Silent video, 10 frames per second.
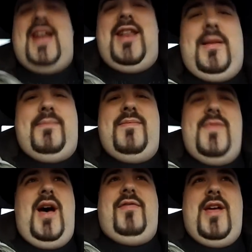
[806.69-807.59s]
end
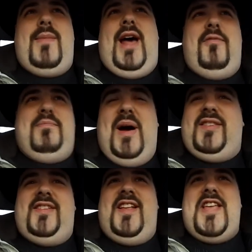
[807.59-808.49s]
of the amount of
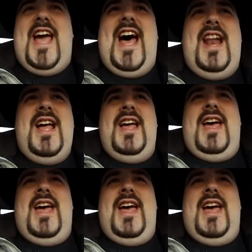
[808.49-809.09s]
buses that they had,